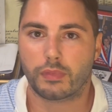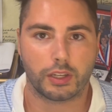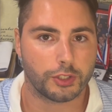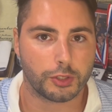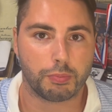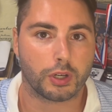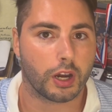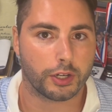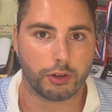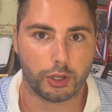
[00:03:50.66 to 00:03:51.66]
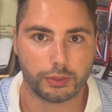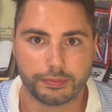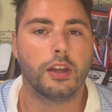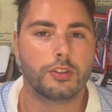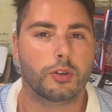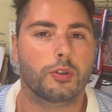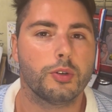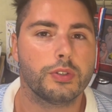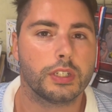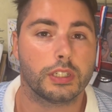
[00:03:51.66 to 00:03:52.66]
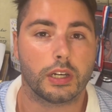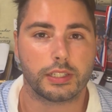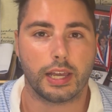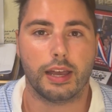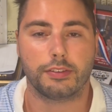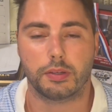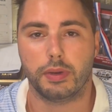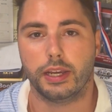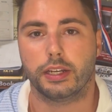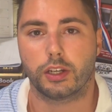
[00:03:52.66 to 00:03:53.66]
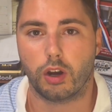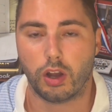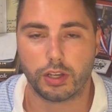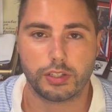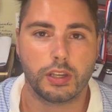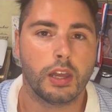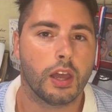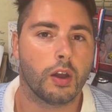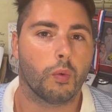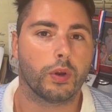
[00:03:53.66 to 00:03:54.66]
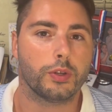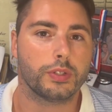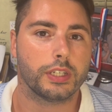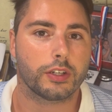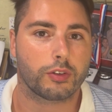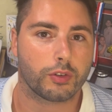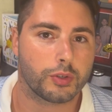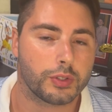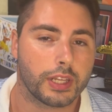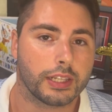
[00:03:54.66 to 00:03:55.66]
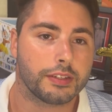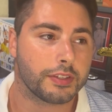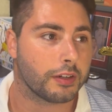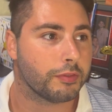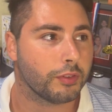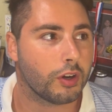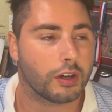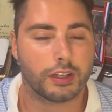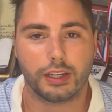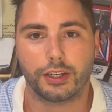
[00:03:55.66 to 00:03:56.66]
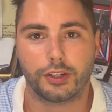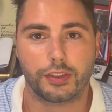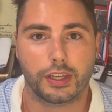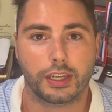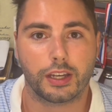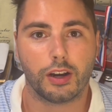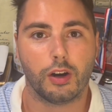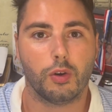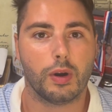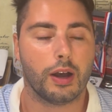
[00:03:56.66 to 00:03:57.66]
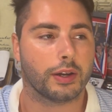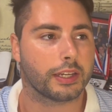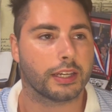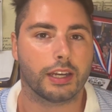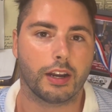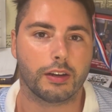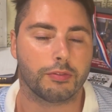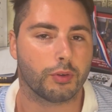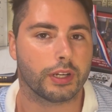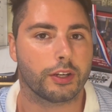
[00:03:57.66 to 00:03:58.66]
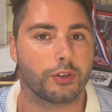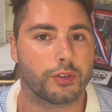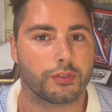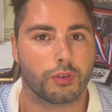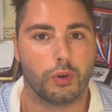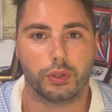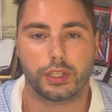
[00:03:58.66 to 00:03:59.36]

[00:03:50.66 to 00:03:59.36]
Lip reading: just book on your own. So cruising does have some hidden costs. When you see a cruise that leaves out of Florida and you're thinking, oh wow, I could get on a 4-day cruise for only